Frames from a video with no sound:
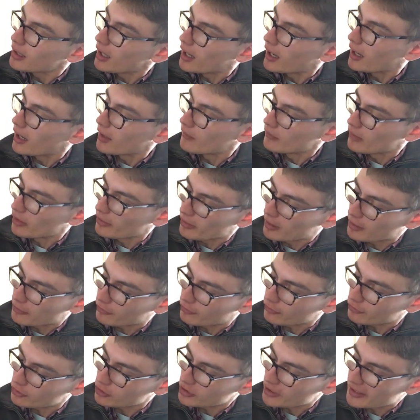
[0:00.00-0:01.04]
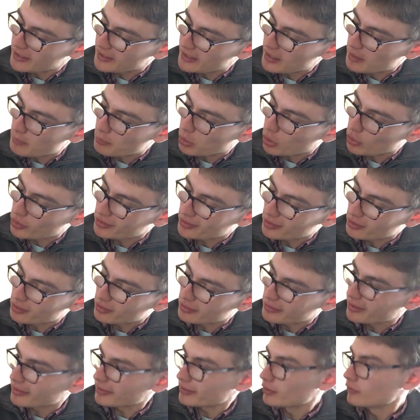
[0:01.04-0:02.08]
they're like 3D
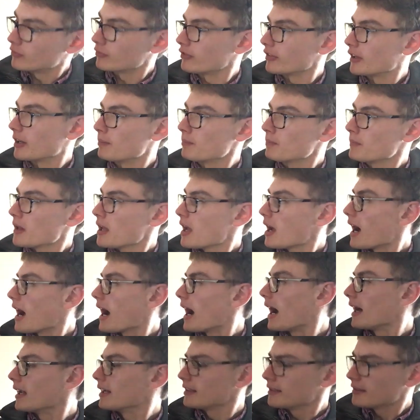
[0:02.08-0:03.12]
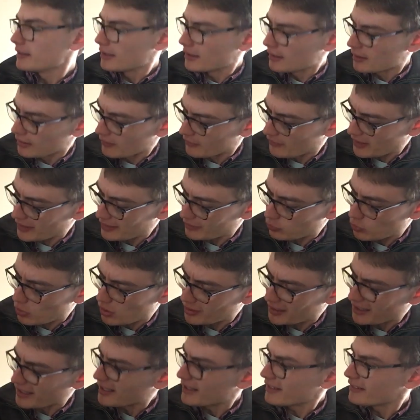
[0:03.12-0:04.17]
puzzles or something, and this
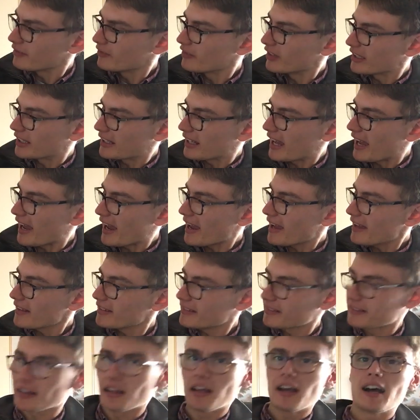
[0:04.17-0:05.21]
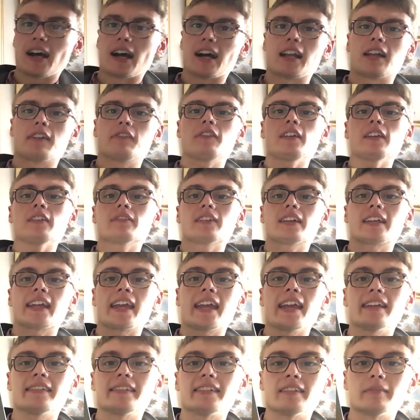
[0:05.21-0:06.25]
one is The Kiss, and I think The
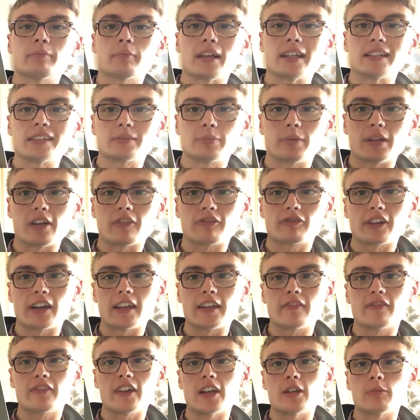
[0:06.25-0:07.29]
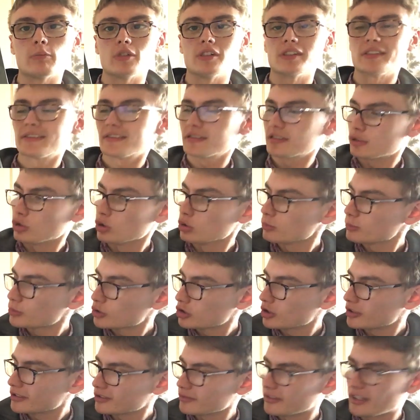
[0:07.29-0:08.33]
Kiss is meant to be a famous
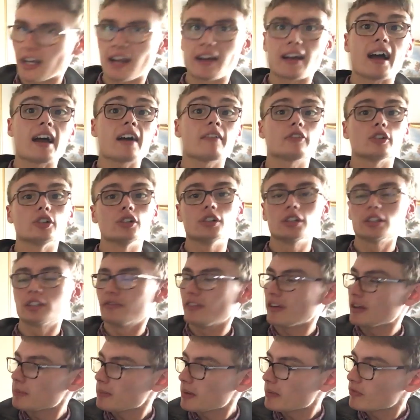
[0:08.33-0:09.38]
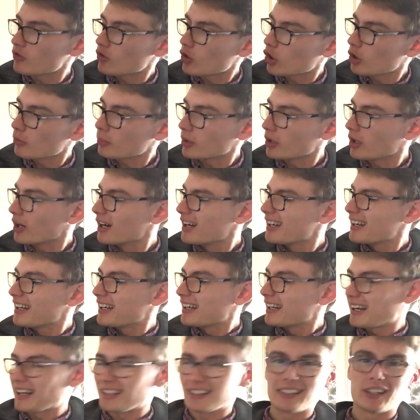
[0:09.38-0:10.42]
sculpture or something. I have heard of it before, but
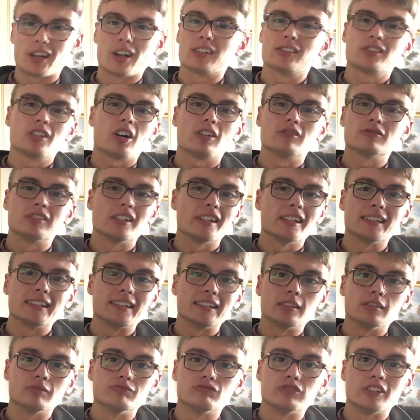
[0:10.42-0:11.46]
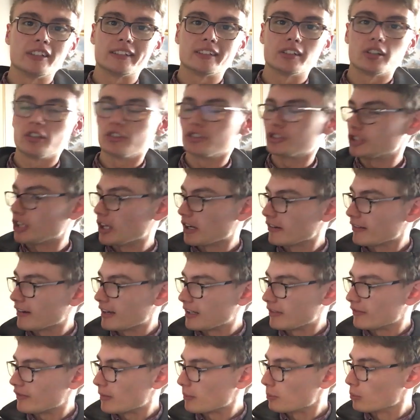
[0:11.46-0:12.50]
you know, I'd not really researched it or
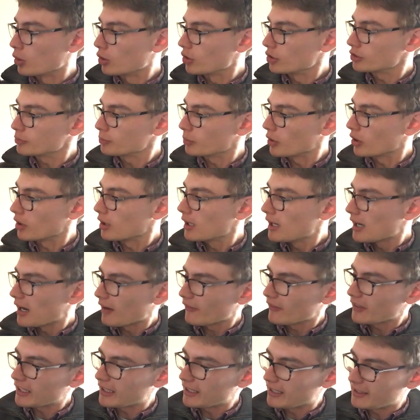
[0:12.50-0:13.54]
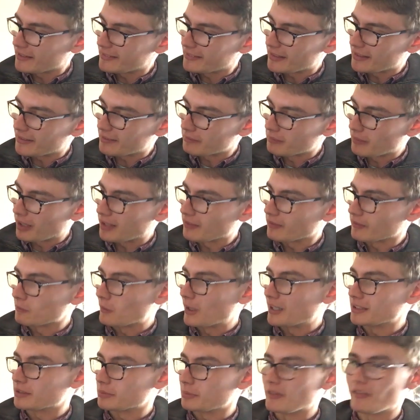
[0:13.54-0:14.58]
anything much, but I think it is this like
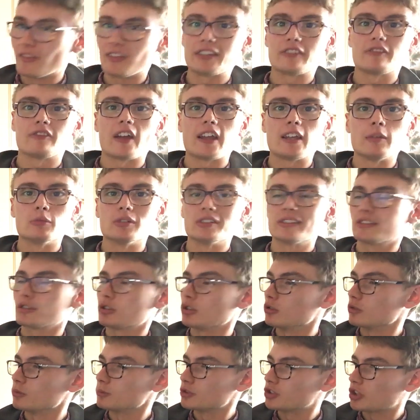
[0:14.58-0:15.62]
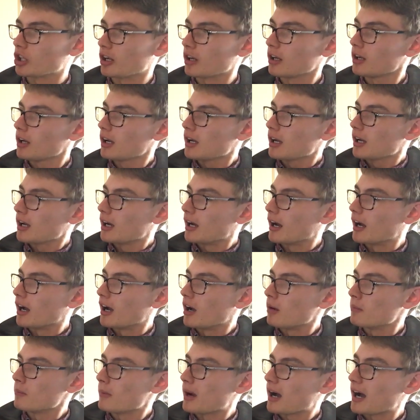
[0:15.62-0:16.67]
meant to be this famous sculpture.
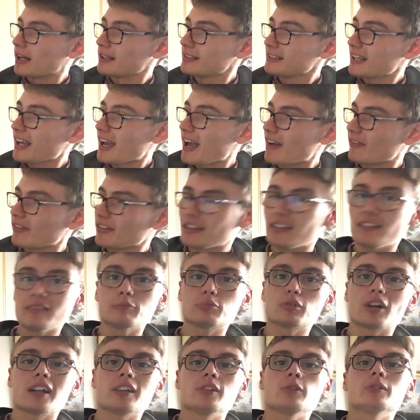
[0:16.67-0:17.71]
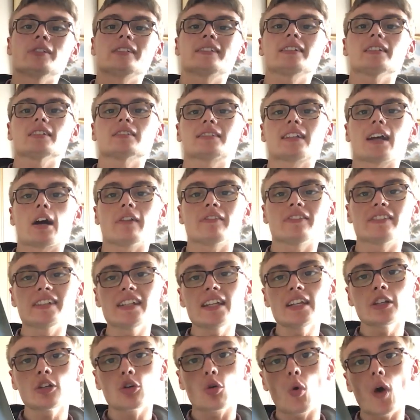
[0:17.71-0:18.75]
And yeah, this is brand new and sealed. Now I've
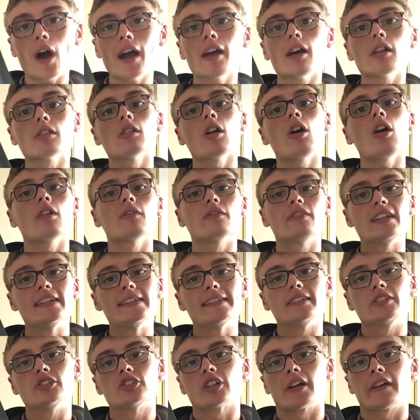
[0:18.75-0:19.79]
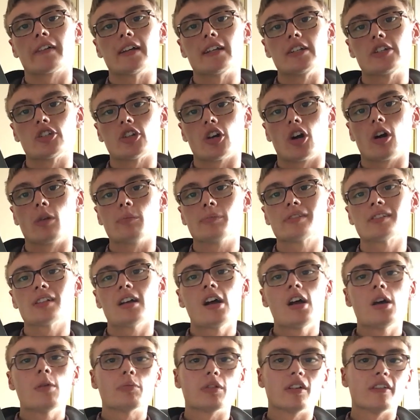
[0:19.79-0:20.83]
seen quite a lot of these in charity shops,
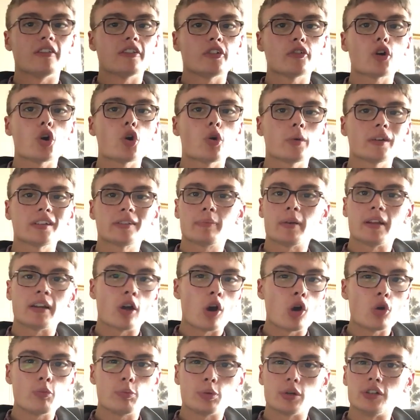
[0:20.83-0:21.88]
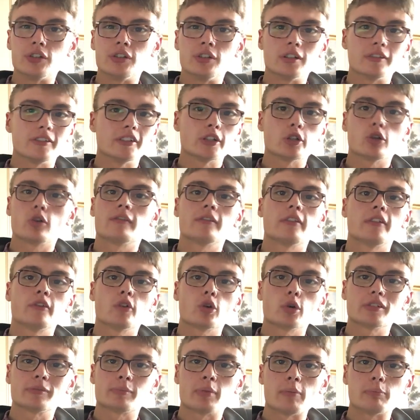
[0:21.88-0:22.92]
but they've always been opened, they've
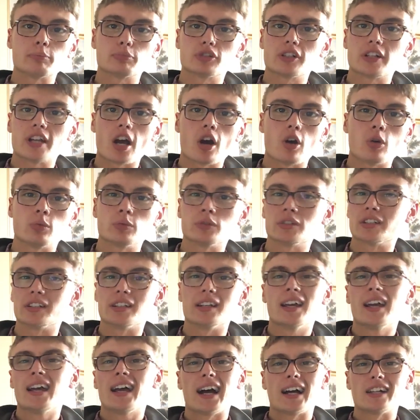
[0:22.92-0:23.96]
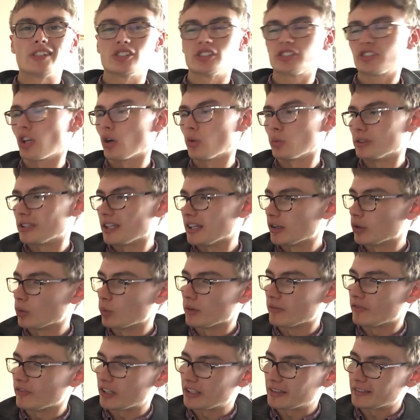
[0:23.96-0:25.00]
always been pre-owned, and I just don't deal
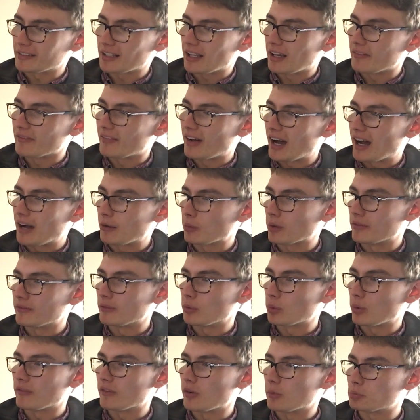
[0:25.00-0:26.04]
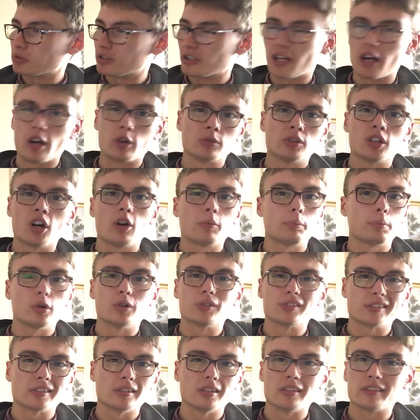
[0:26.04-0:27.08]
with things like that when they're pre-owned, not
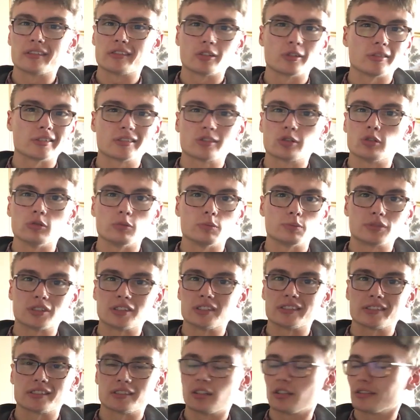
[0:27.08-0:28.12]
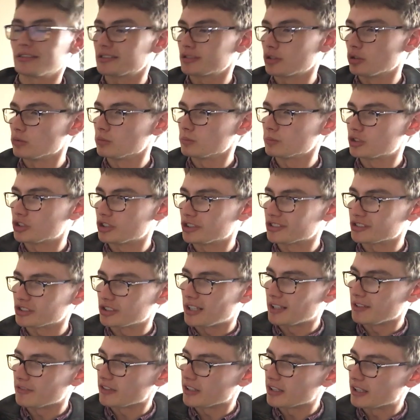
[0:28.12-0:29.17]
puzzles or sculptures or
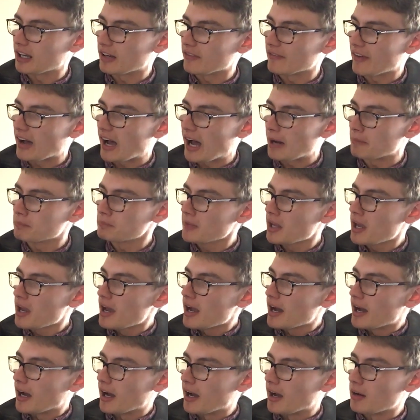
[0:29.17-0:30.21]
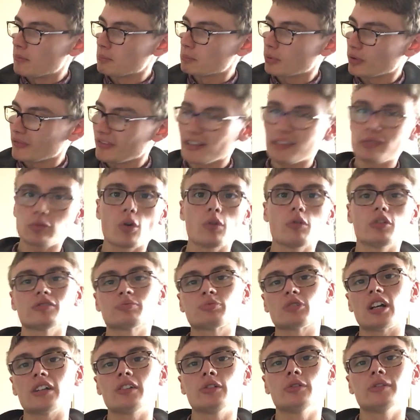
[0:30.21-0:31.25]
anything like that. But this one was
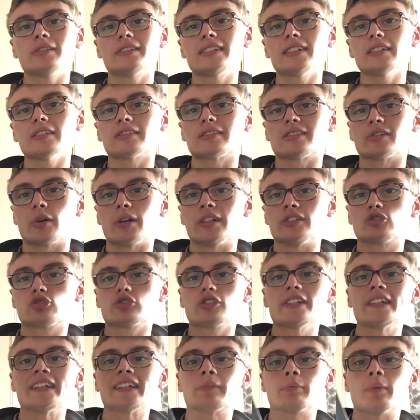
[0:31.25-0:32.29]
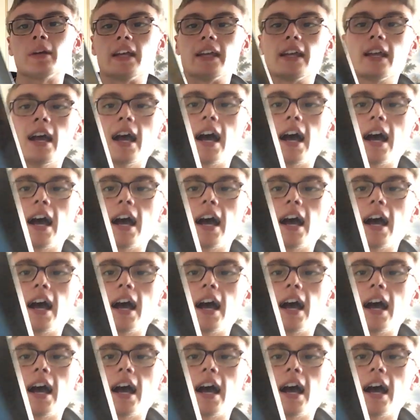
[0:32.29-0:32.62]
brand new and sealed, so it intrigued me.